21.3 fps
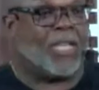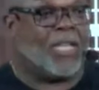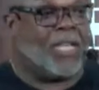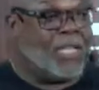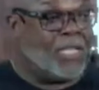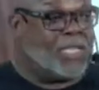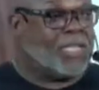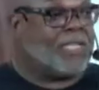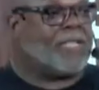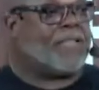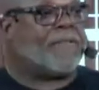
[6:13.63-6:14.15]

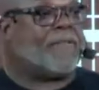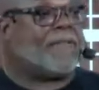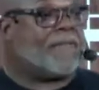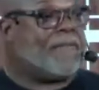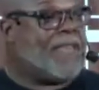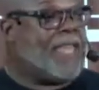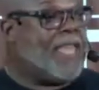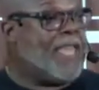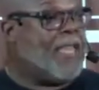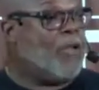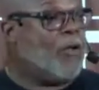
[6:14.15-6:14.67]
us to
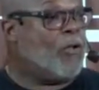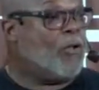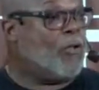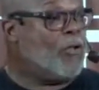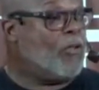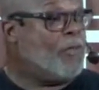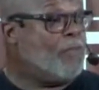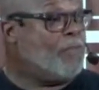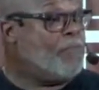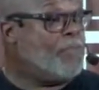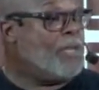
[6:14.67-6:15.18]
fail
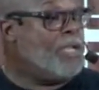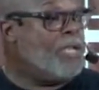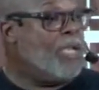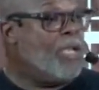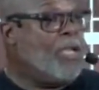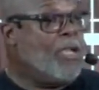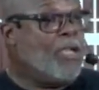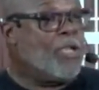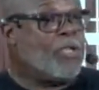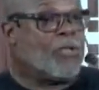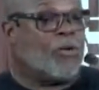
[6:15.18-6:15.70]

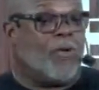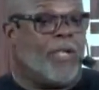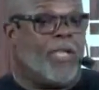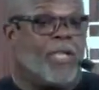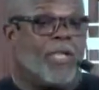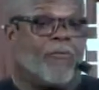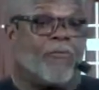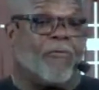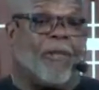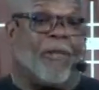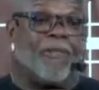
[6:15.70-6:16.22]
so he
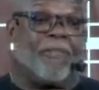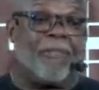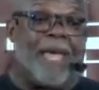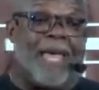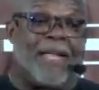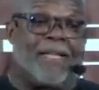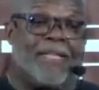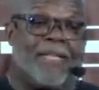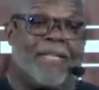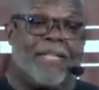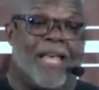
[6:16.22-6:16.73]
can run
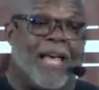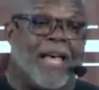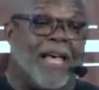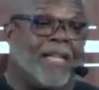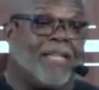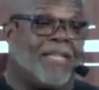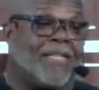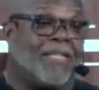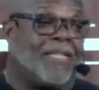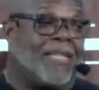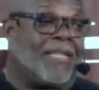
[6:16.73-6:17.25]
back to
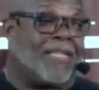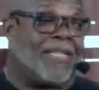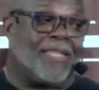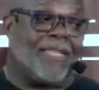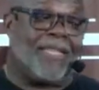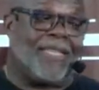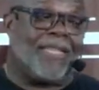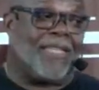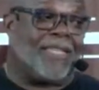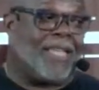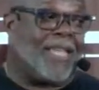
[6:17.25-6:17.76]
God and say,
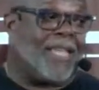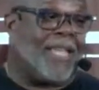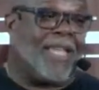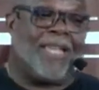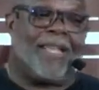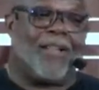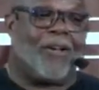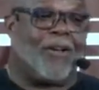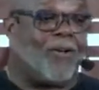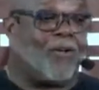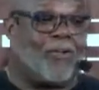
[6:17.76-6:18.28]
see, they
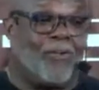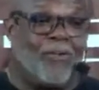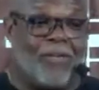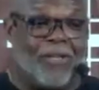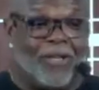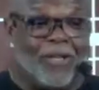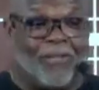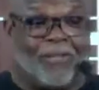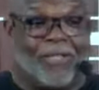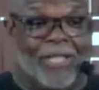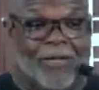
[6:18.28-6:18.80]
ain't all you
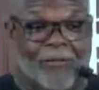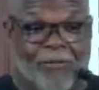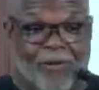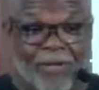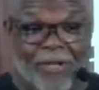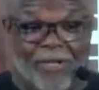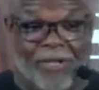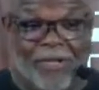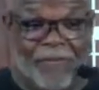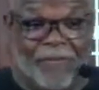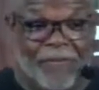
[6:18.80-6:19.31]
thought they
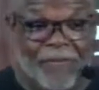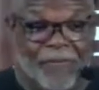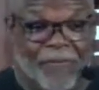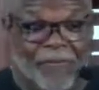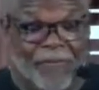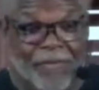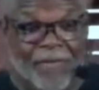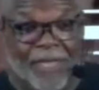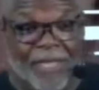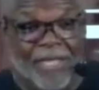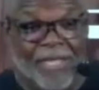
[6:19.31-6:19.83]
were.
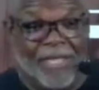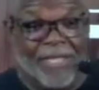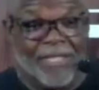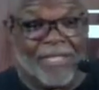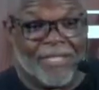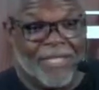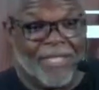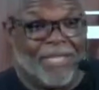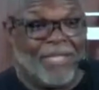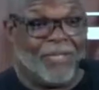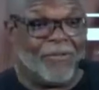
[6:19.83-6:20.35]

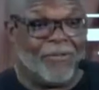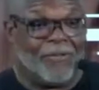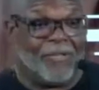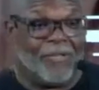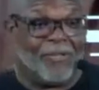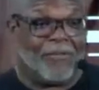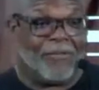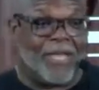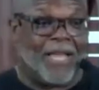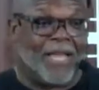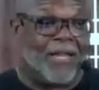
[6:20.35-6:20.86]
See,
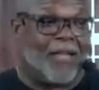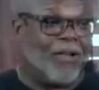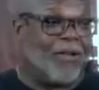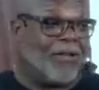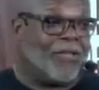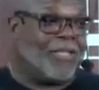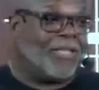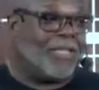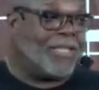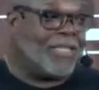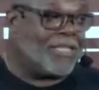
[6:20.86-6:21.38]
you got
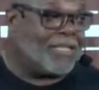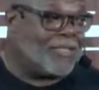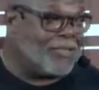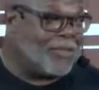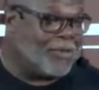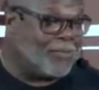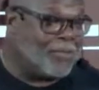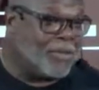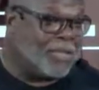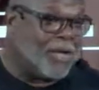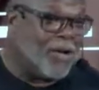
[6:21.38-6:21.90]
all of this, you
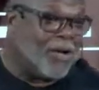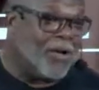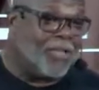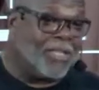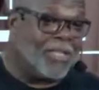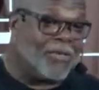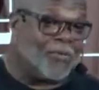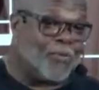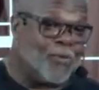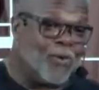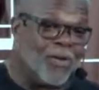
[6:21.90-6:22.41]
done put all
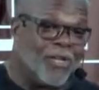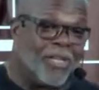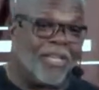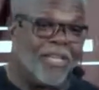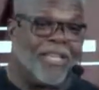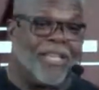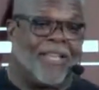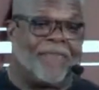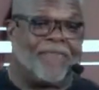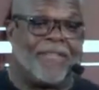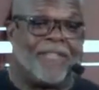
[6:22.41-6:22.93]
this work
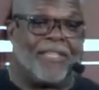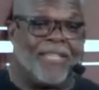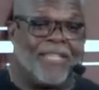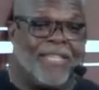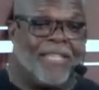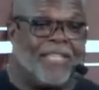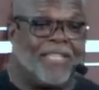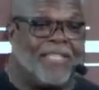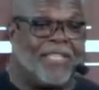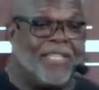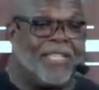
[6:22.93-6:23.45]
and effort and
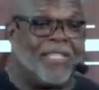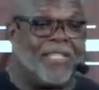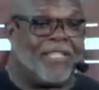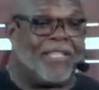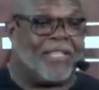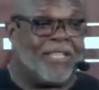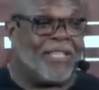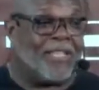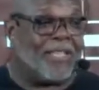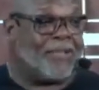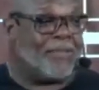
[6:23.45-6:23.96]
energy into
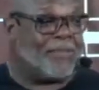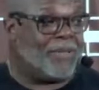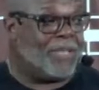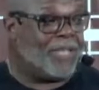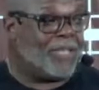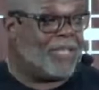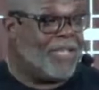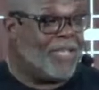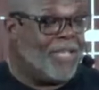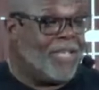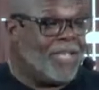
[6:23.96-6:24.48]
them, and
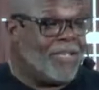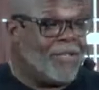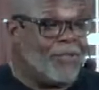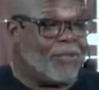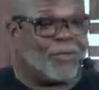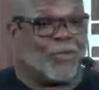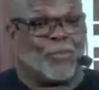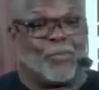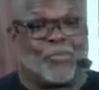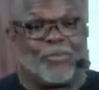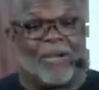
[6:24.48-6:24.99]
you're
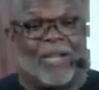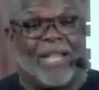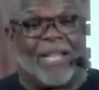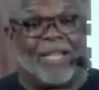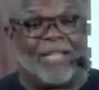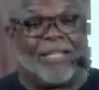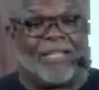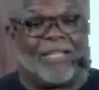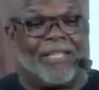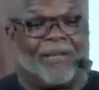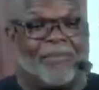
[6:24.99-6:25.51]
so
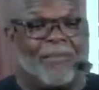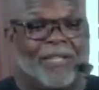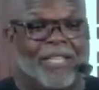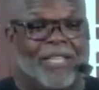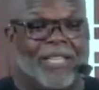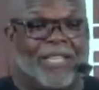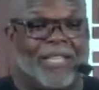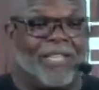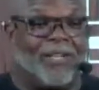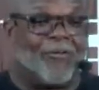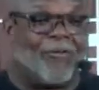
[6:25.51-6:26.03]
proud of them,
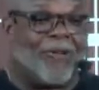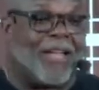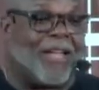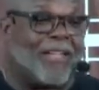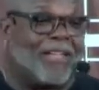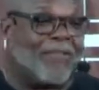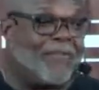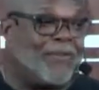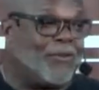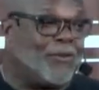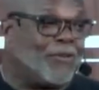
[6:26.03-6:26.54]
they the
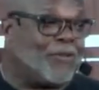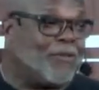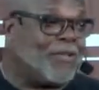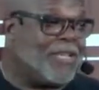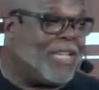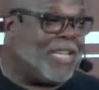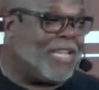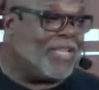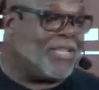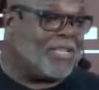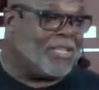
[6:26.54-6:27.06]
crown of your
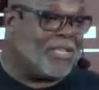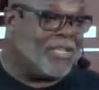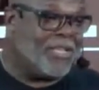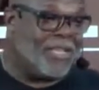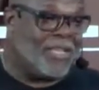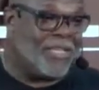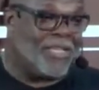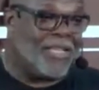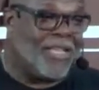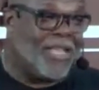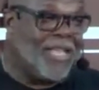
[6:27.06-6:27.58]

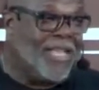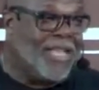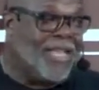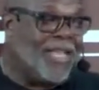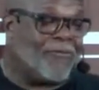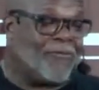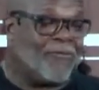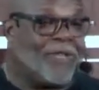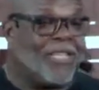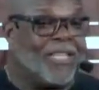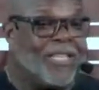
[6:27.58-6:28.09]
creation,
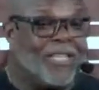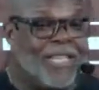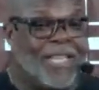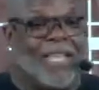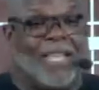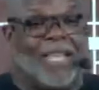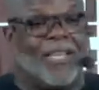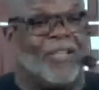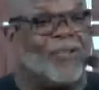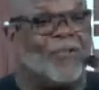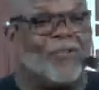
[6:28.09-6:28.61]
and really
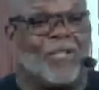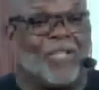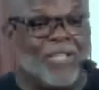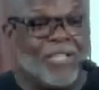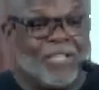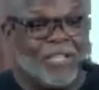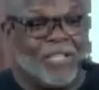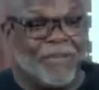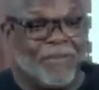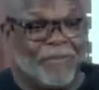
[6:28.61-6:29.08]
they ain't no good.